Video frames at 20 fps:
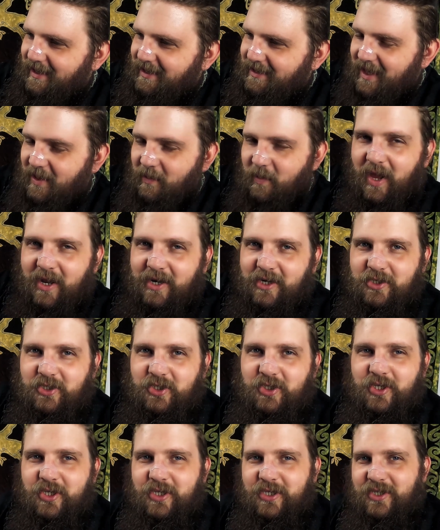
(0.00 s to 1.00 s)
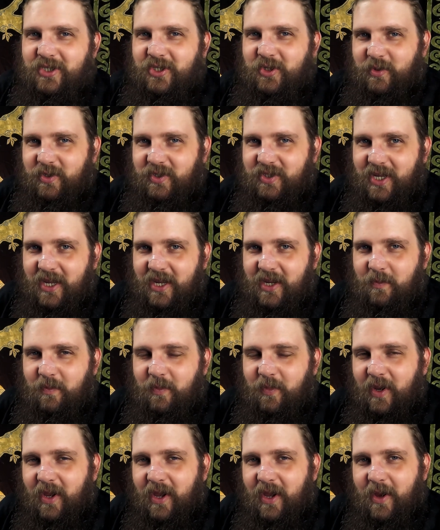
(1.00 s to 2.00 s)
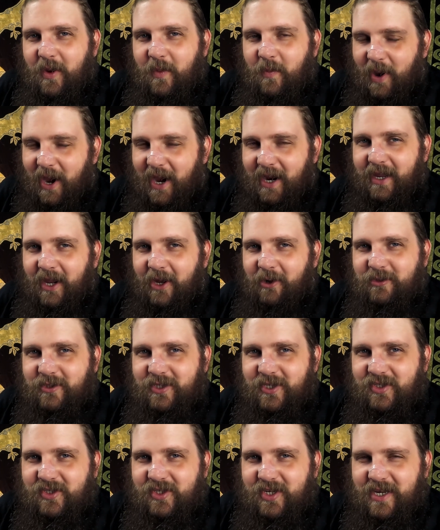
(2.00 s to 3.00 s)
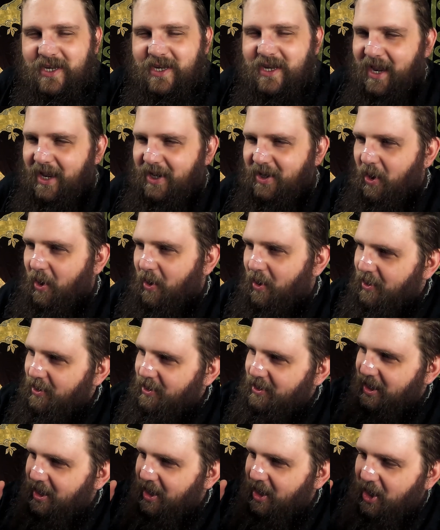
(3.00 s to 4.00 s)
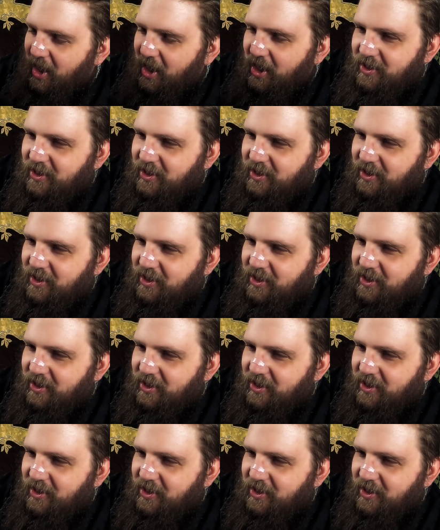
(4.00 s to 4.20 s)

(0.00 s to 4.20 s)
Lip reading: they managed to escape back out to sea and on